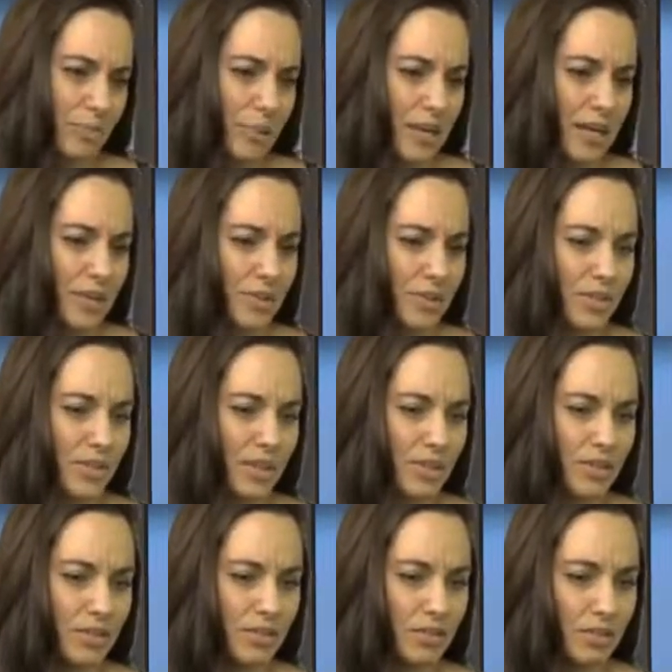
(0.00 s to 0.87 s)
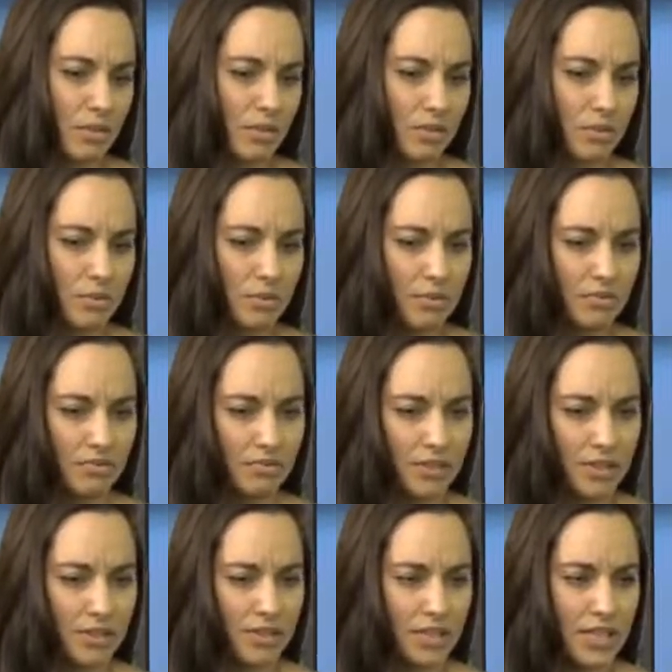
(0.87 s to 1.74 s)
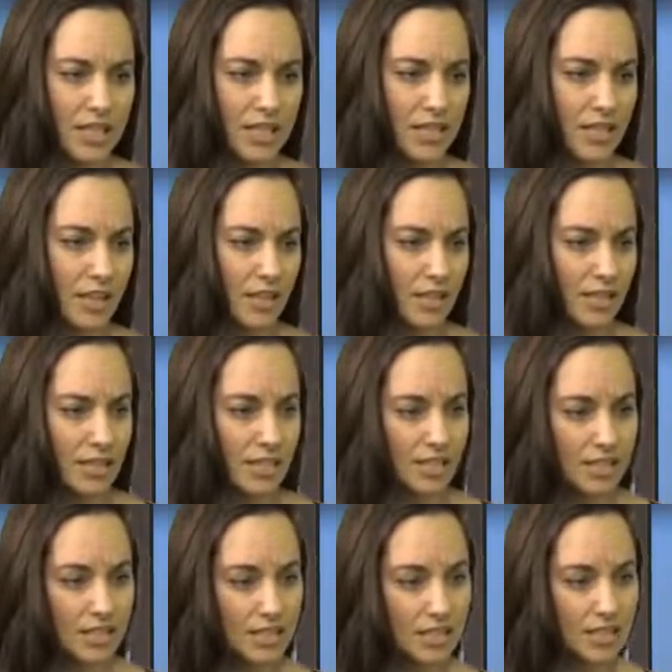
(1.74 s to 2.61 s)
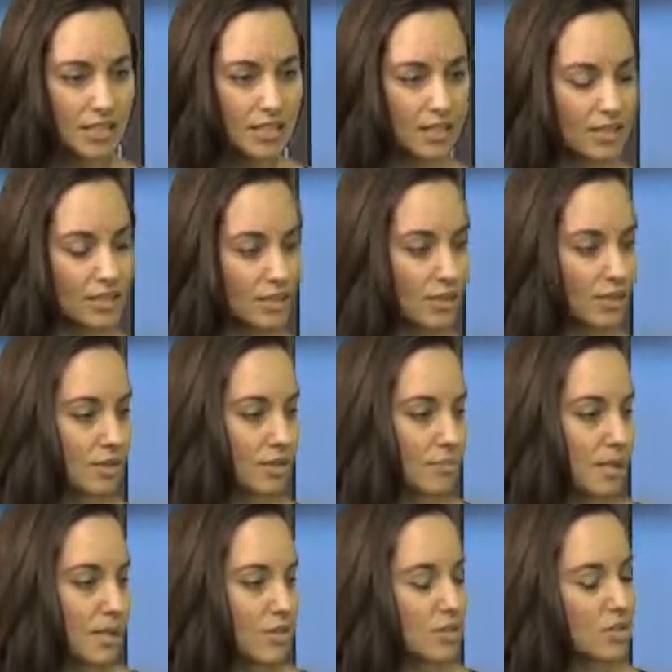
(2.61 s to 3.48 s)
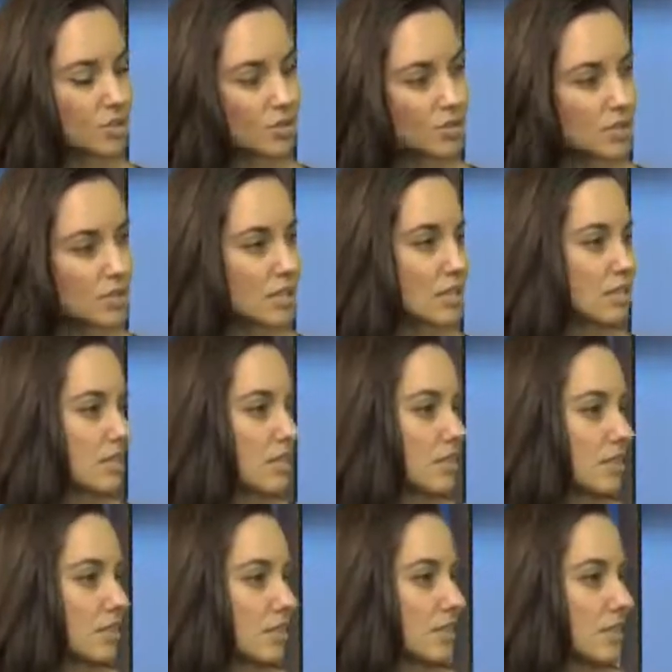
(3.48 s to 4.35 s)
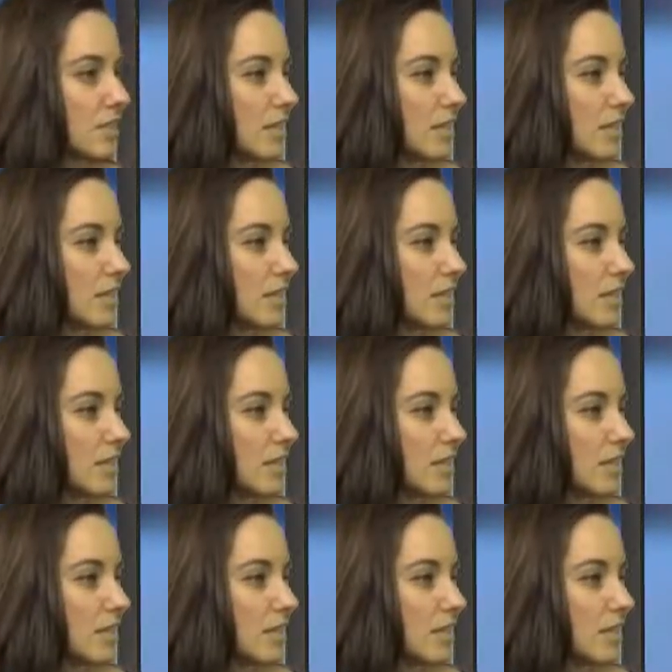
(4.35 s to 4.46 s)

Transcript: but it was also very artistic and you could make stories and